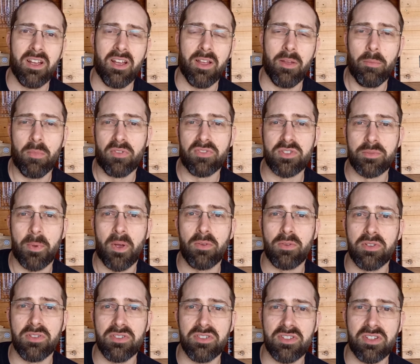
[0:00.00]
I've
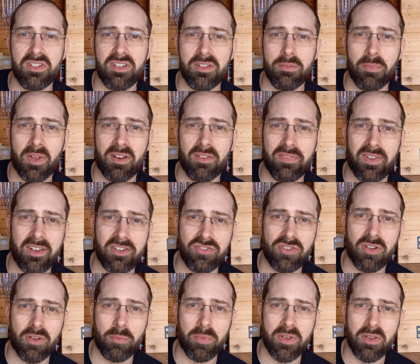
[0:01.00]
spoken to the
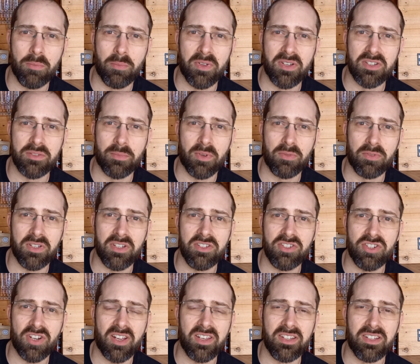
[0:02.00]
manufacturer at B&B
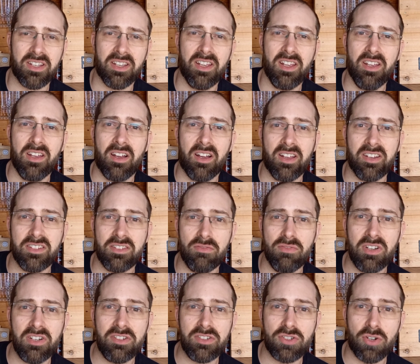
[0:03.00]
Smoking, Jake. He's a
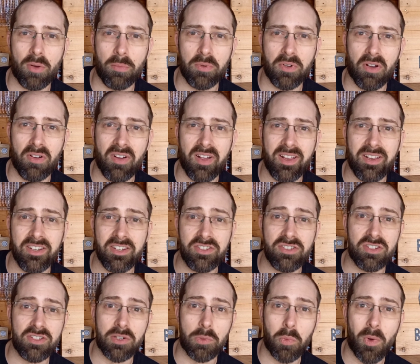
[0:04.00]
really top guy.
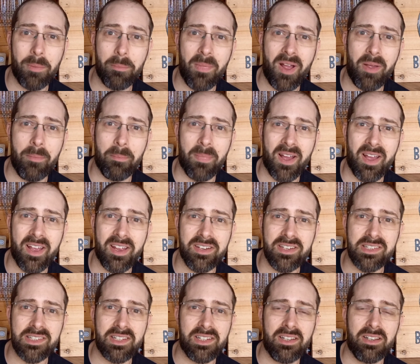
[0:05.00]
He's just a one-man
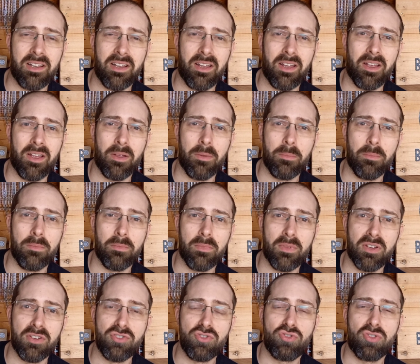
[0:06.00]
band.
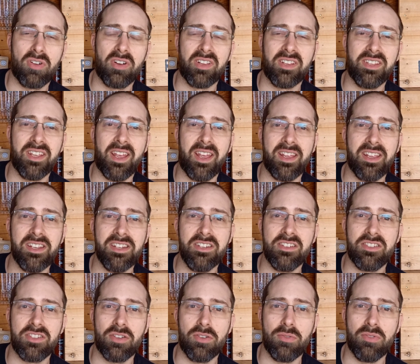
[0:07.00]
He's trying to get
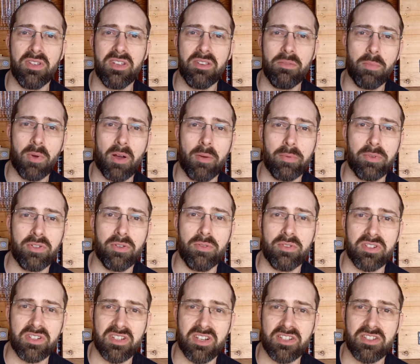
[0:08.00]
into the
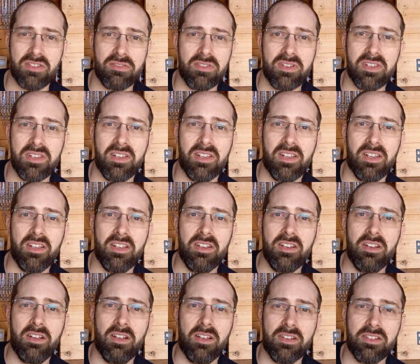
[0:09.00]
barbecue accessory
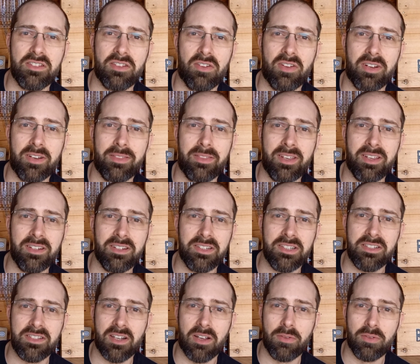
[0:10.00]
side of
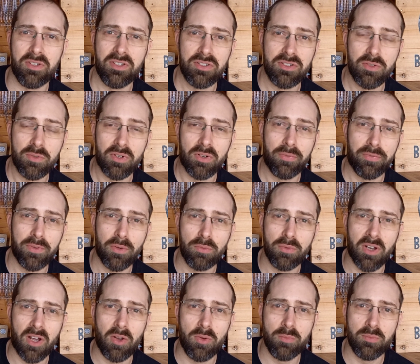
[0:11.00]
things, so he's doing the
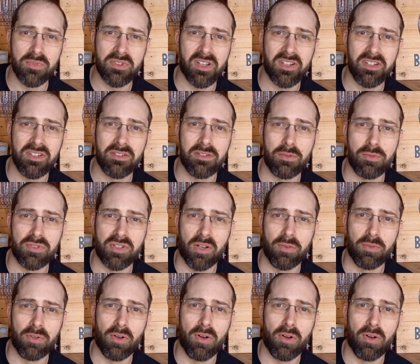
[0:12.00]
fuel domes, and he's also